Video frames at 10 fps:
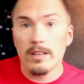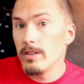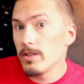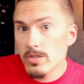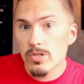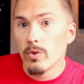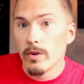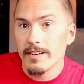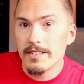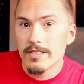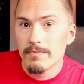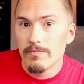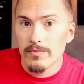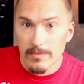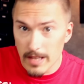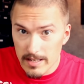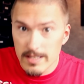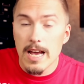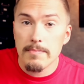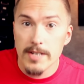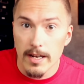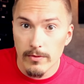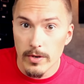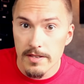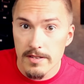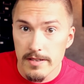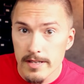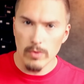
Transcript: not storage, like Snapchat, for instance.